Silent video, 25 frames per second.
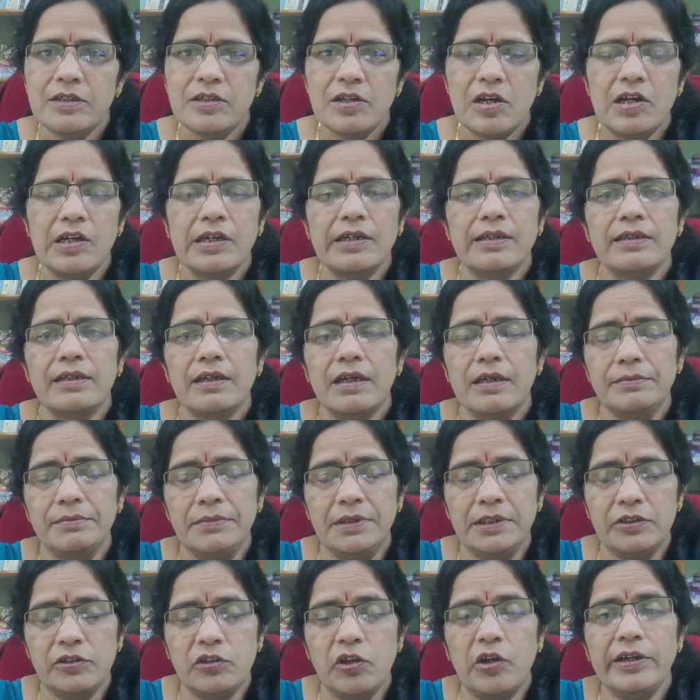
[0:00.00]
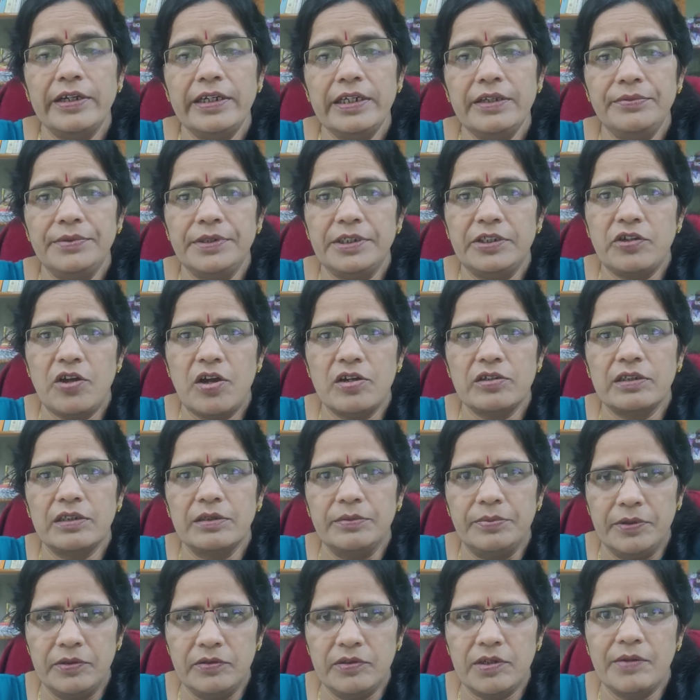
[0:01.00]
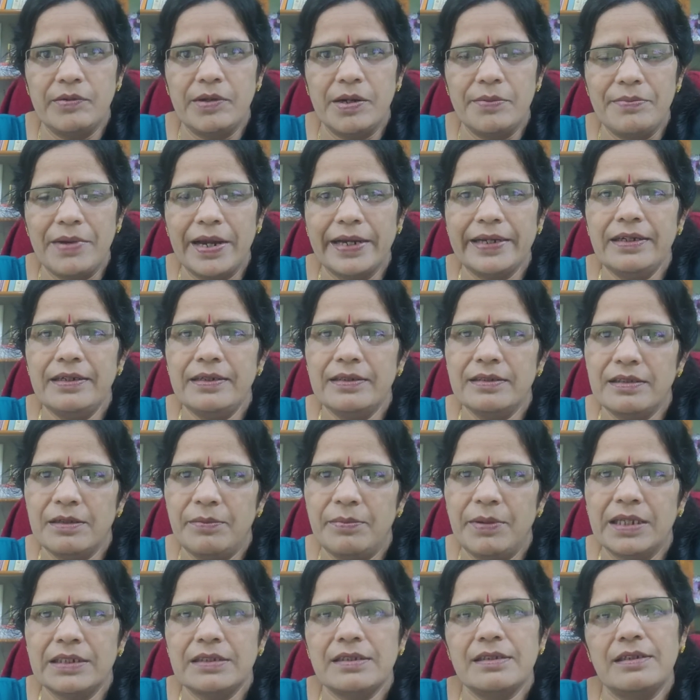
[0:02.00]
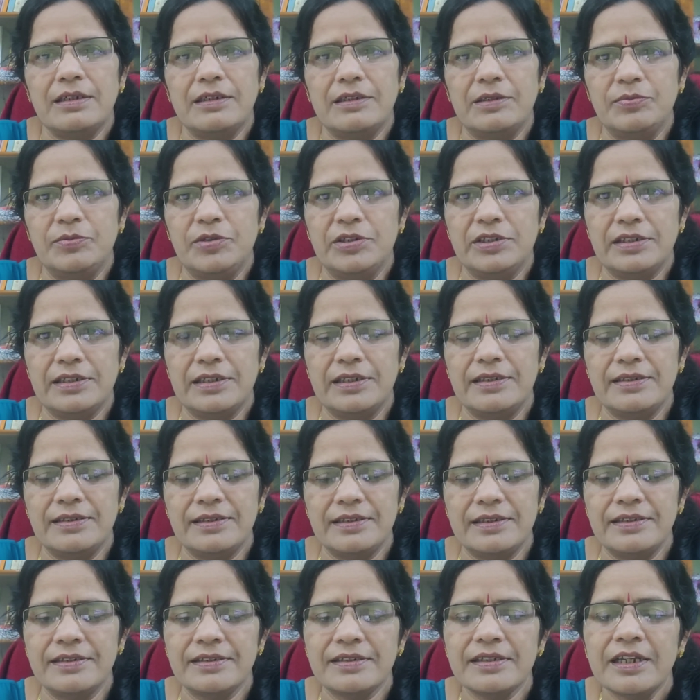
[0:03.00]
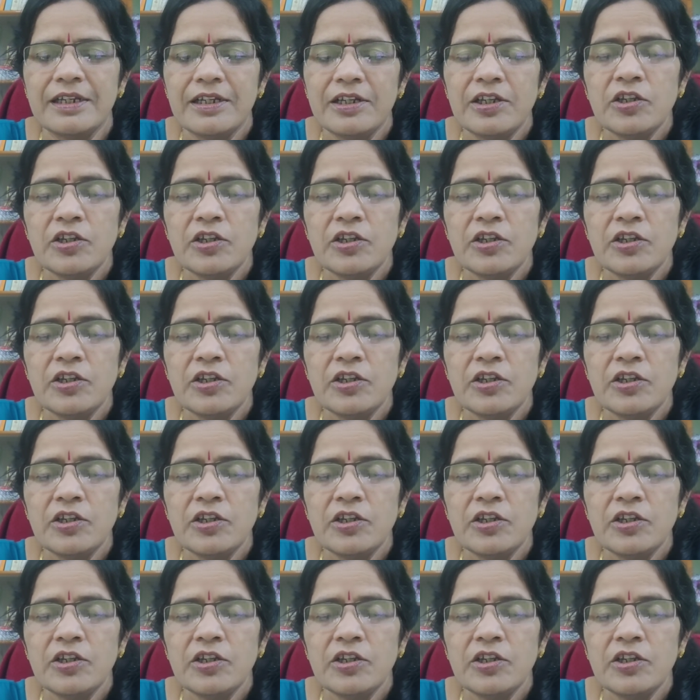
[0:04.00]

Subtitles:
Or means already we talked about our mind is the master of the senses.